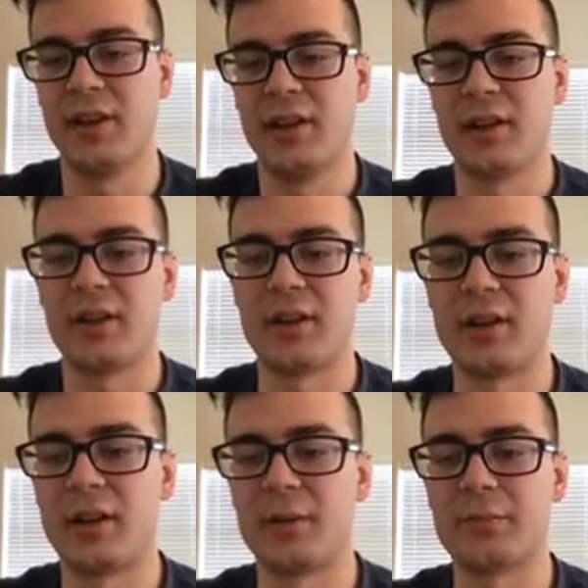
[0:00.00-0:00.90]

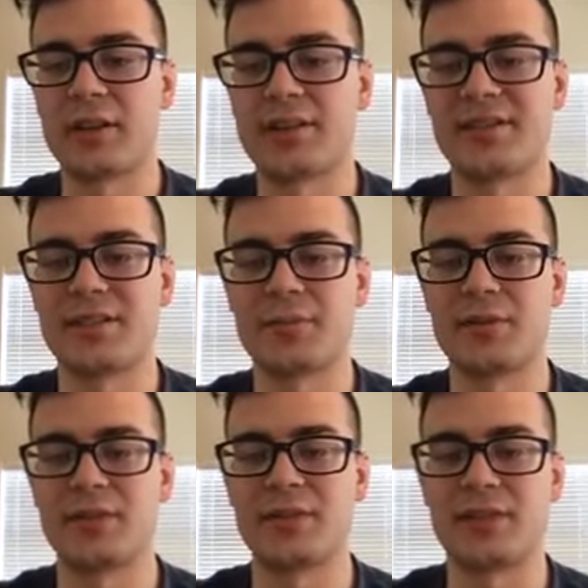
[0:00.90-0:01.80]
because this
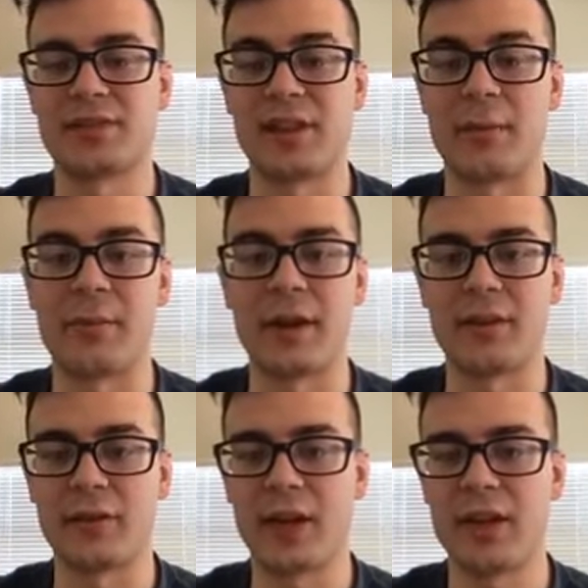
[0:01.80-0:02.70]
one is by
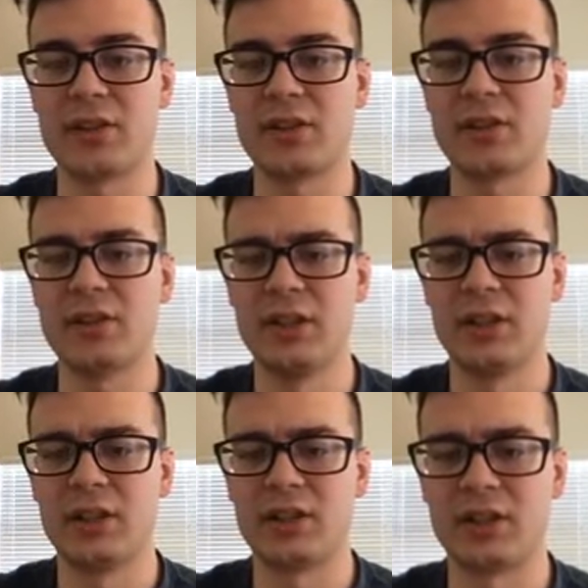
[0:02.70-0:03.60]
location,
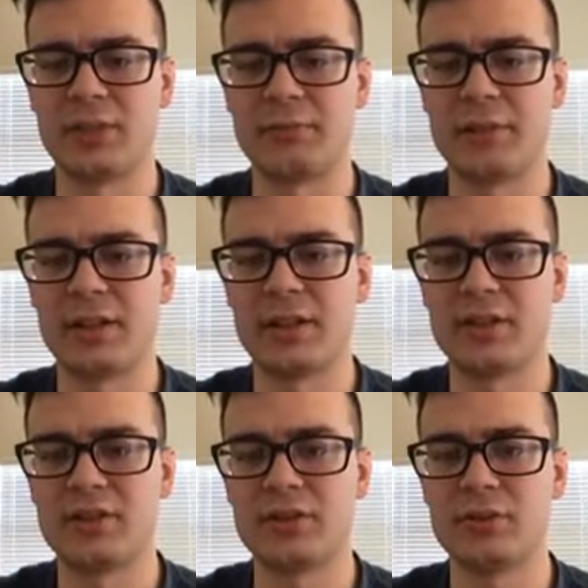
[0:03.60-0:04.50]
and I
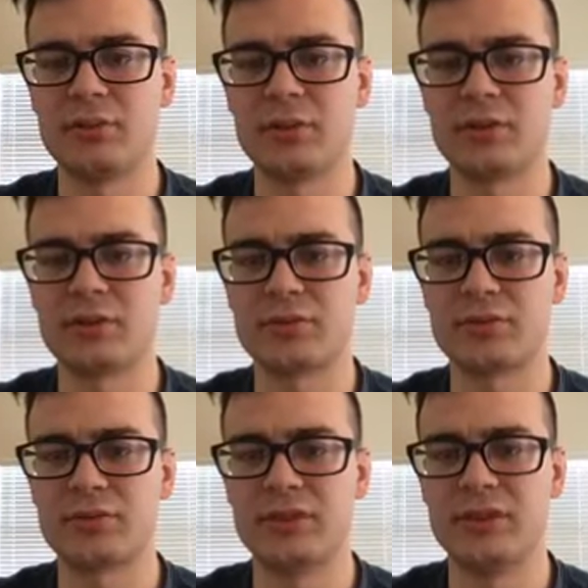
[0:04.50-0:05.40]
do want to
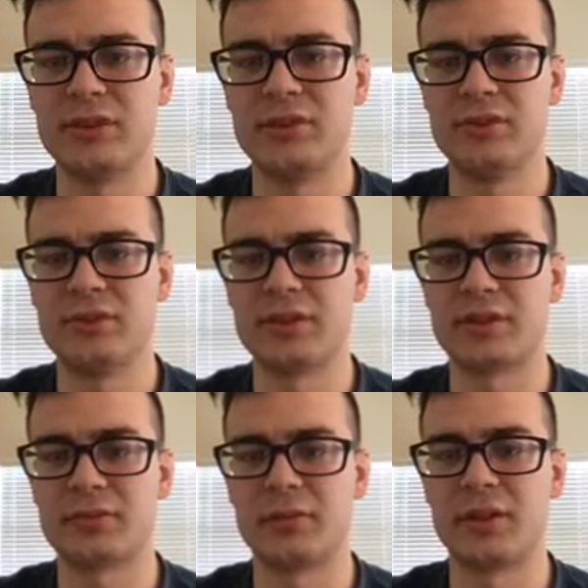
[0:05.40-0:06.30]
redo
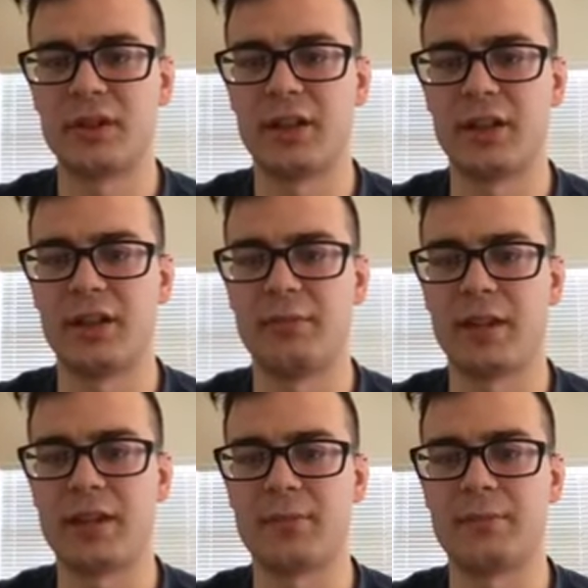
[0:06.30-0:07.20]
this one and
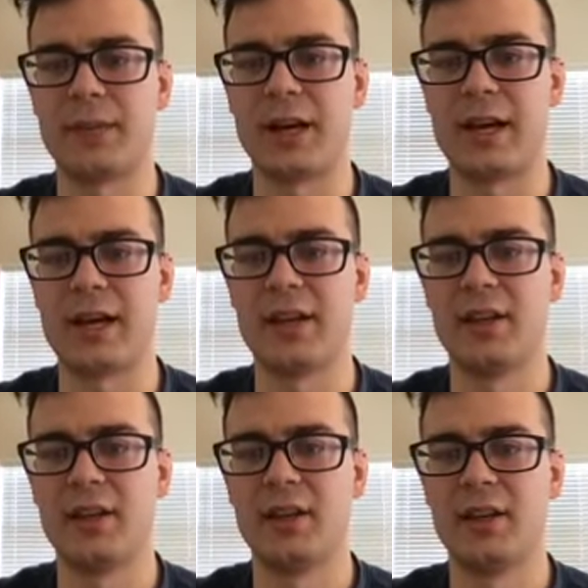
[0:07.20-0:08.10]
make it by
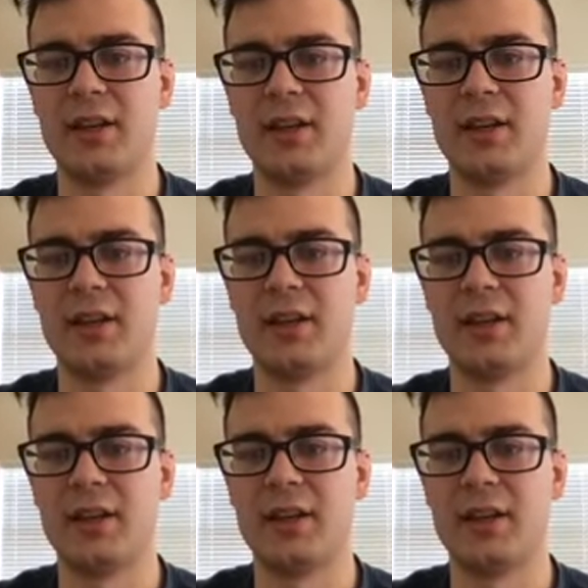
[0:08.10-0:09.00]

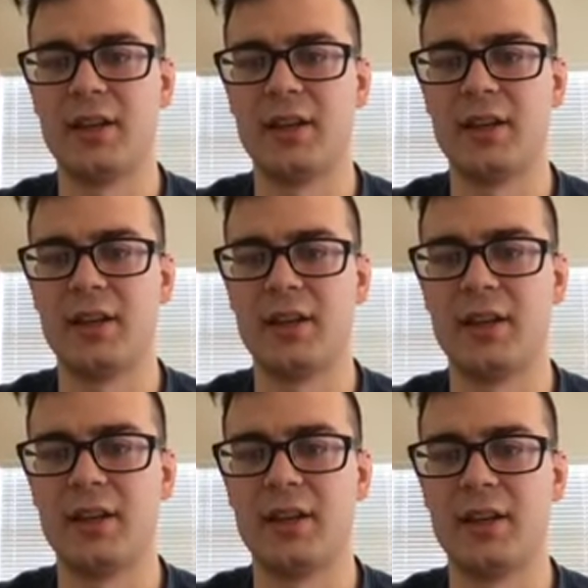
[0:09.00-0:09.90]
area,
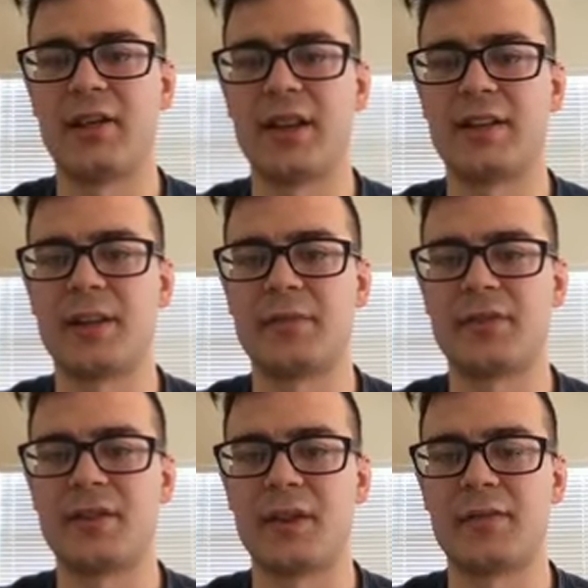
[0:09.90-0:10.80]
and all that type of
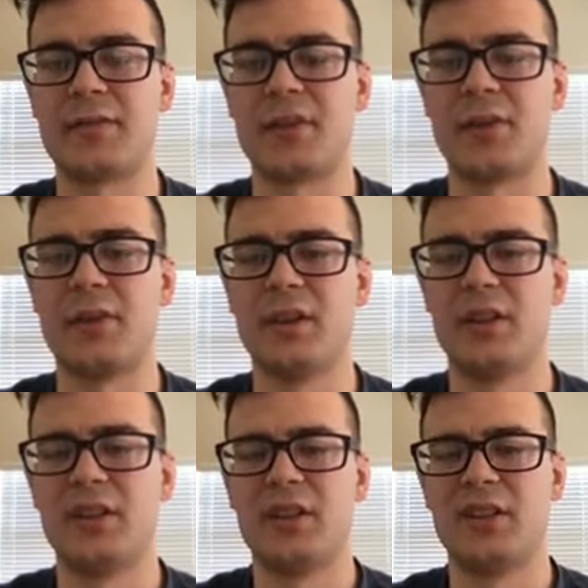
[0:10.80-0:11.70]
stuff. So,
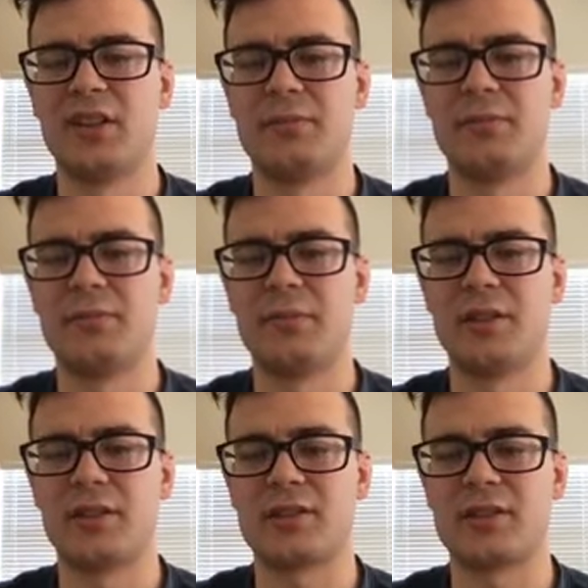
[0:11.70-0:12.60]
but
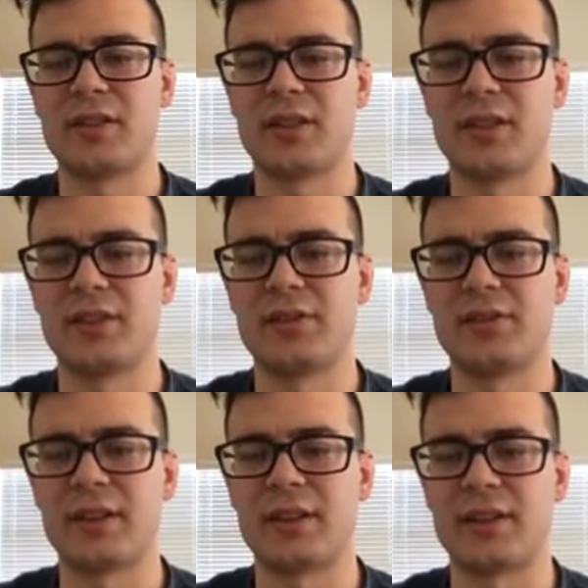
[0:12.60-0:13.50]
I'll kind of do
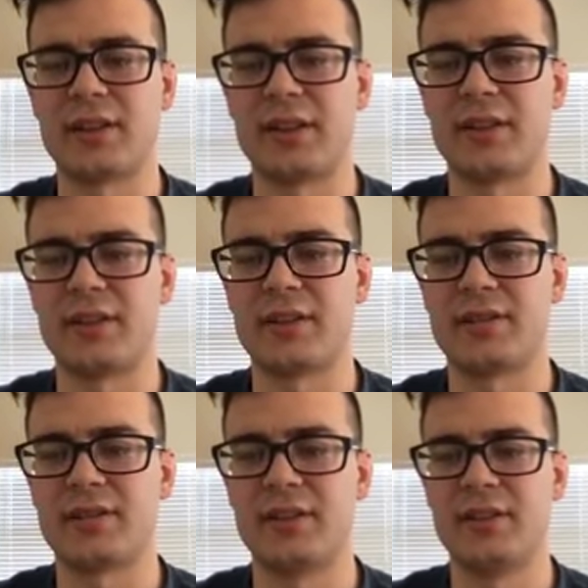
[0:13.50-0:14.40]
that later,
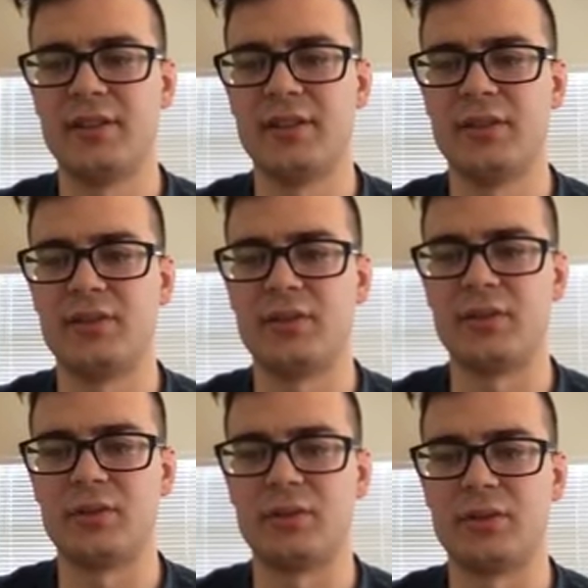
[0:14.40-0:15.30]
because I need to